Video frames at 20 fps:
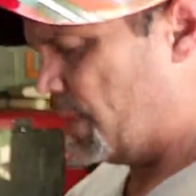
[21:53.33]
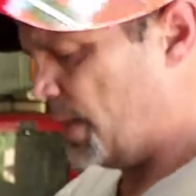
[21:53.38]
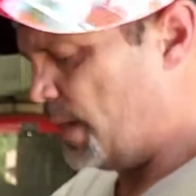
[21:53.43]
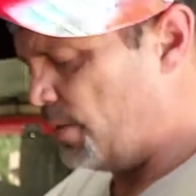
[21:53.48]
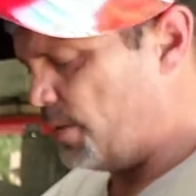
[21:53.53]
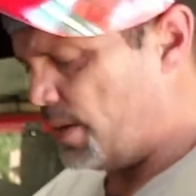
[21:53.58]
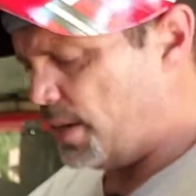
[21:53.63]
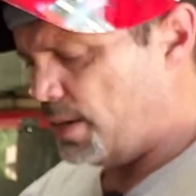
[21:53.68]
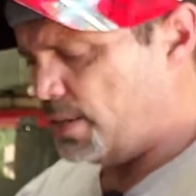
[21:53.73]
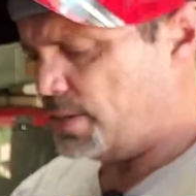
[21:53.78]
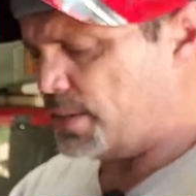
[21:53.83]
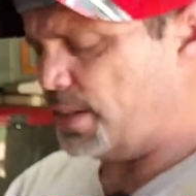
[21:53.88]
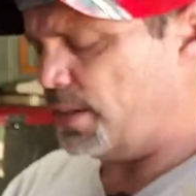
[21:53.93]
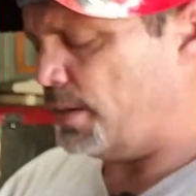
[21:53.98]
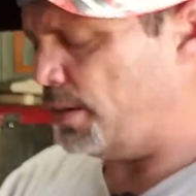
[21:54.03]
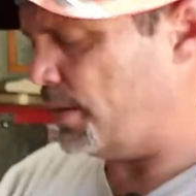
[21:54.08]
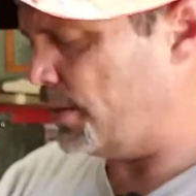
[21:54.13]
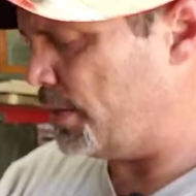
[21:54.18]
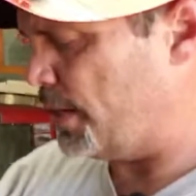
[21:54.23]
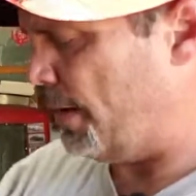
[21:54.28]
Anyways,
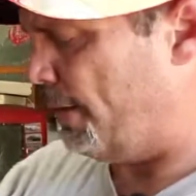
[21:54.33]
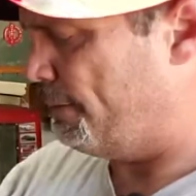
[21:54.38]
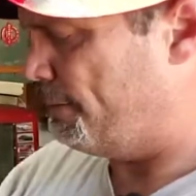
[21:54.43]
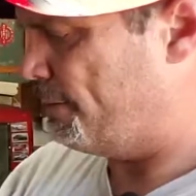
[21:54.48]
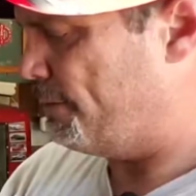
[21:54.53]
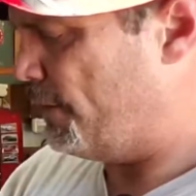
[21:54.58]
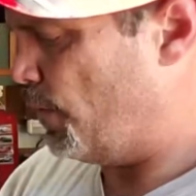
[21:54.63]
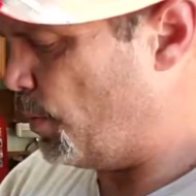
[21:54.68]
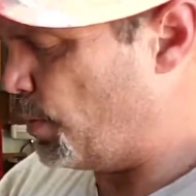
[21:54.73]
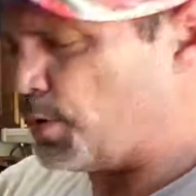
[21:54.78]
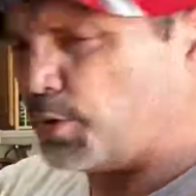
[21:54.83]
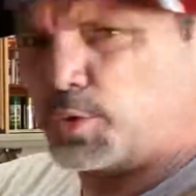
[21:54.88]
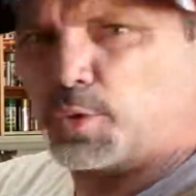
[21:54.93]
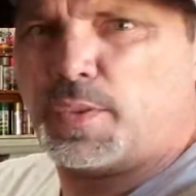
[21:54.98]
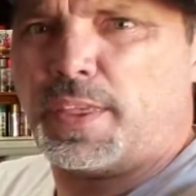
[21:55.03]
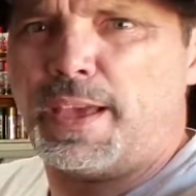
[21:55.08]
yeah, we're gonna do